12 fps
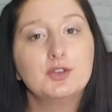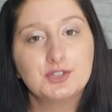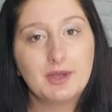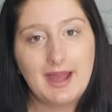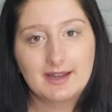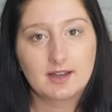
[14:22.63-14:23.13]

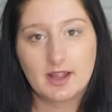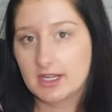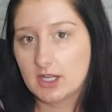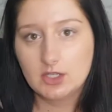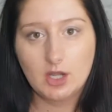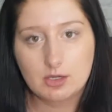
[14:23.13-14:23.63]
also had
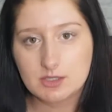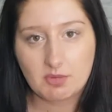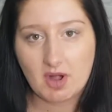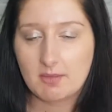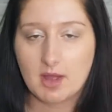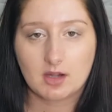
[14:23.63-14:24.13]
like loads of
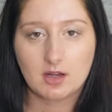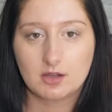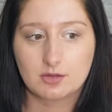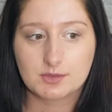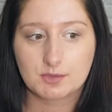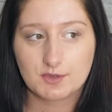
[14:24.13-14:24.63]
Primark
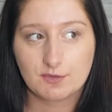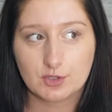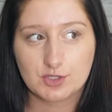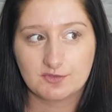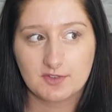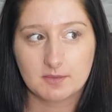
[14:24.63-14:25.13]
clothes, which I've
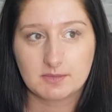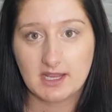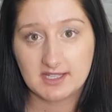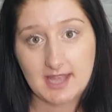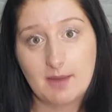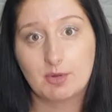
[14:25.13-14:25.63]
also filmed
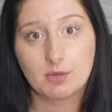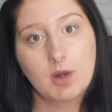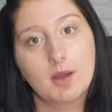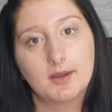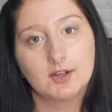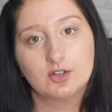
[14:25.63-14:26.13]
a separate
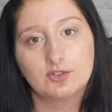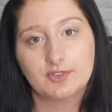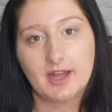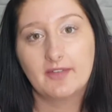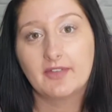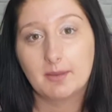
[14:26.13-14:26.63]
Primark haul
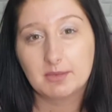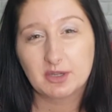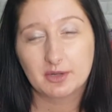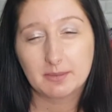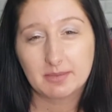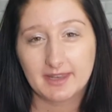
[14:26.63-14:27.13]
for that, and that'll be
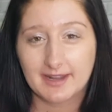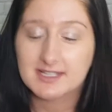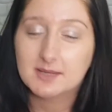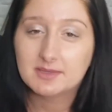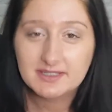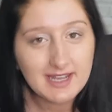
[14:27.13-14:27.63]
going up the
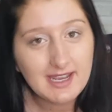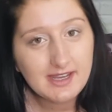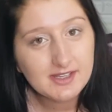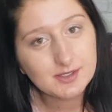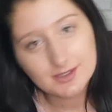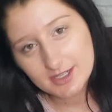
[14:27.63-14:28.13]
next couple of
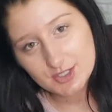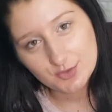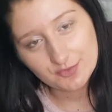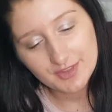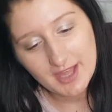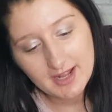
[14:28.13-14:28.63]
days, so stay
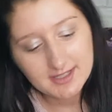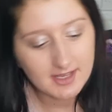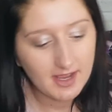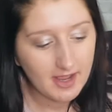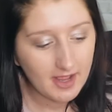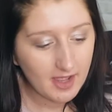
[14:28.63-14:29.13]
tuned for that.
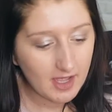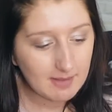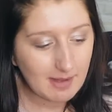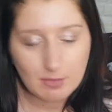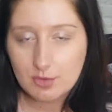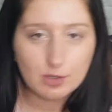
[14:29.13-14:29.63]

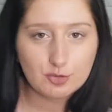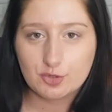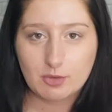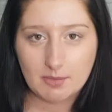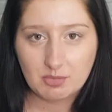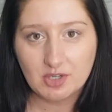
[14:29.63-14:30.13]
I won't go
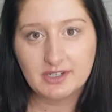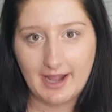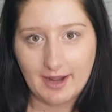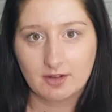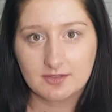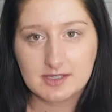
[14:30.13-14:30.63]
through what I bought
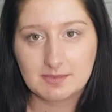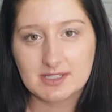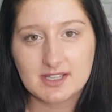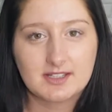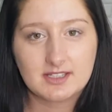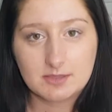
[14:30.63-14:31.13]
now, obviously,
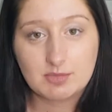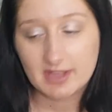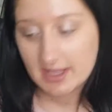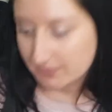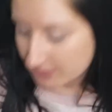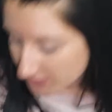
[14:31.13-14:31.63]
because I did put that in the